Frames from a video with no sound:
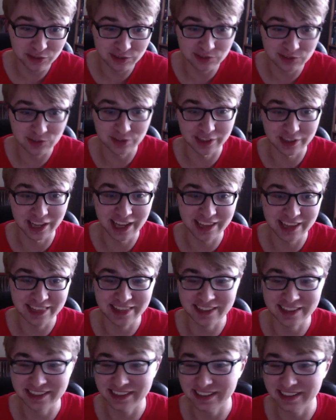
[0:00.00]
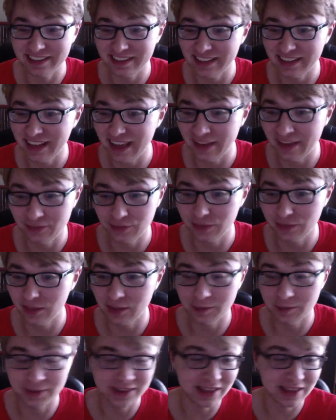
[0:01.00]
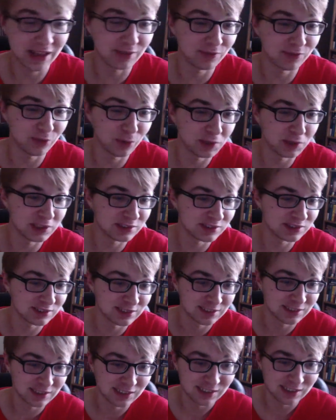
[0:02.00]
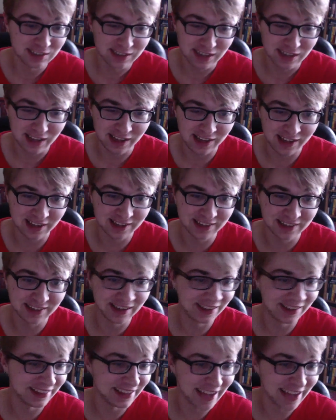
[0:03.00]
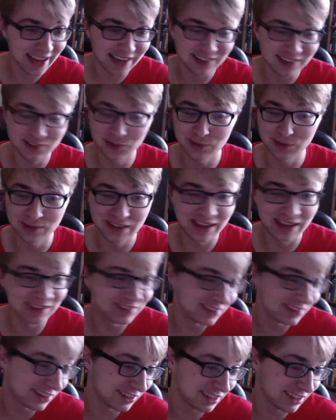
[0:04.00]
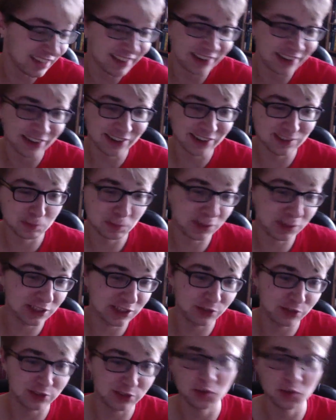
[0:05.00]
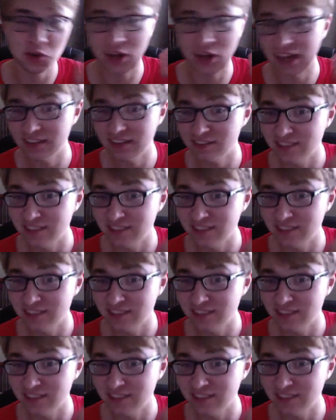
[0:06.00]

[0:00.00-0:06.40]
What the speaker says: I think everything about that voice and the attitude, it's just hilarious. Billy Crystal has that